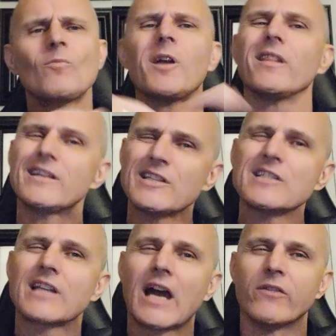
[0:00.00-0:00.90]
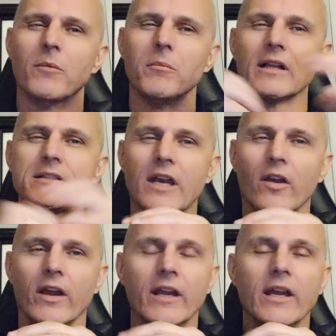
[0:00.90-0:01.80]
This is kind of a
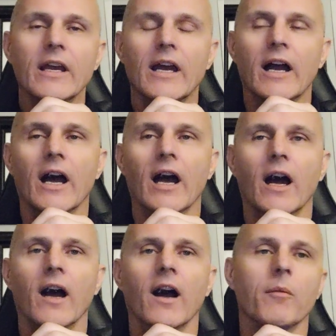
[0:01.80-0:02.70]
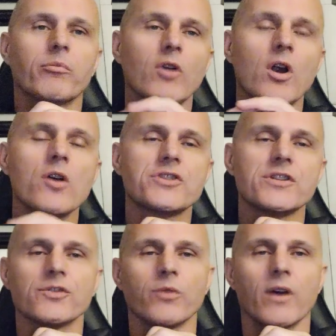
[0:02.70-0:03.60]
military uh, approach.
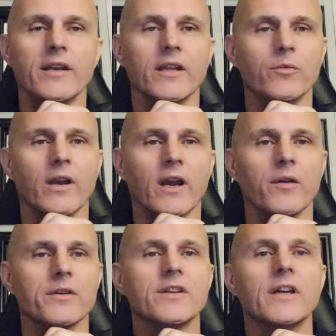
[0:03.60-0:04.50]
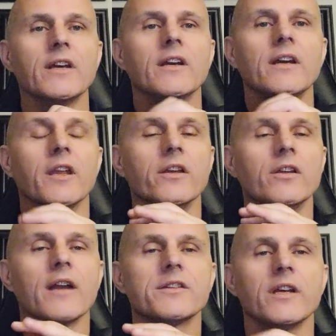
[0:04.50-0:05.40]
This is what I did when I was in the
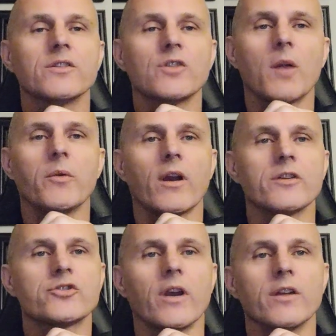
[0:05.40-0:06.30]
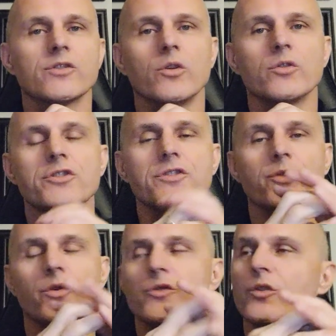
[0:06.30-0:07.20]
United States Army, when I was training soldiers, and so
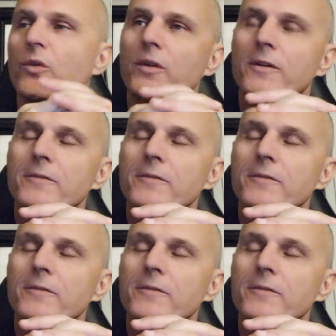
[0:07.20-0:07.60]
on and so forth.